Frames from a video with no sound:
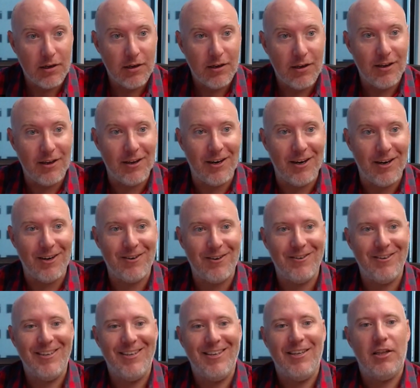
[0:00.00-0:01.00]

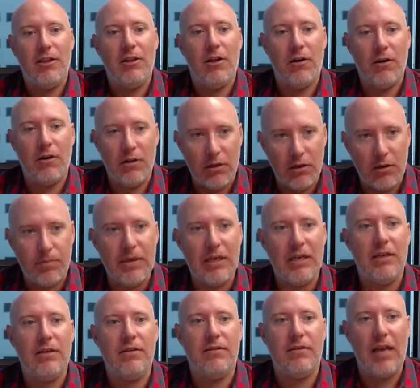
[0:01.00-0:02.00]
Learn a little
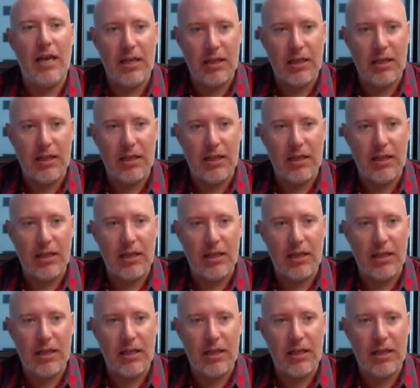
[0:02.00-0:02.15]
bit, take